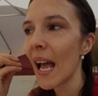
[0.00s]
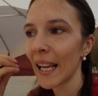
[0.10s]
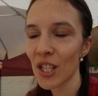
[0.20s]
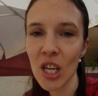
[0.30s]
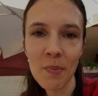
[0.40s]

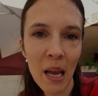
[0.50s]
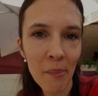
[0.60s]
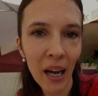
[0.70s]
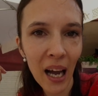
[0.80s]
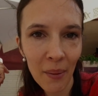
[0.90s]
It's just me and
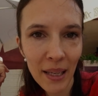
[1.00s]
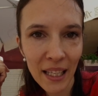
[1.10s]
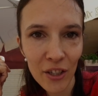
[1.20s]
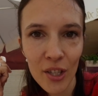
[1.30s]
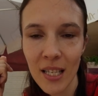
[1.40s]
my hubby
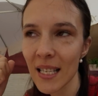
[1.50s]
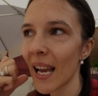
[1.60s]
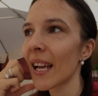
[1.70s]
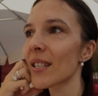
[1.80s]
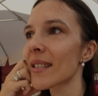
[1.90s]
here
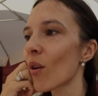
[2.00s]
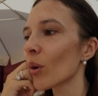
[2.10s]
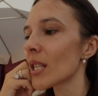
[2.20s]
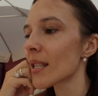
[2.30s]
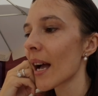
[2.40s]
today. So
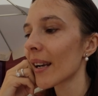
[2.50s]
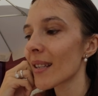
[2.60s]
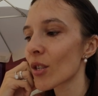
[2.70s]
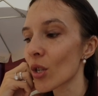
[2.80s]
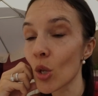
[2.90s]
we
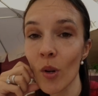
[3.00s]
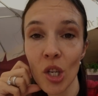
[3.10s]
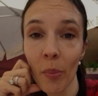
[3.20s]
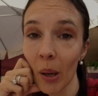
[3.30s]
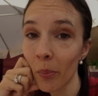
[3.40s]
decided to switch
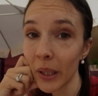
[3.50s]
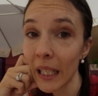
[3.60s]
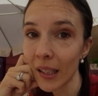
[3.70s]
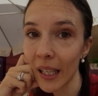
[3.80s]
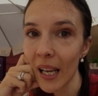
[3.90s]
up
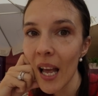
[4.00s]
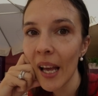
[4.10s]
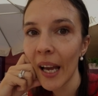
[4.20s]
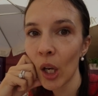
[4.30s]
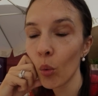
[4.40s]
completely,
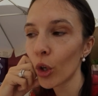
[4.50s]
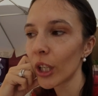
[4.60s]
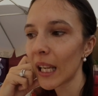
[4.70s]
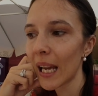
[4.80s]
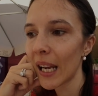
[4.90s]
and we're
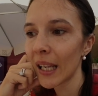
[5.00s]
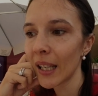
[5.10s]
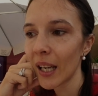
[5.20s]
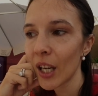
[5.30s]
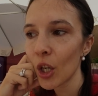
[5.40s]
getting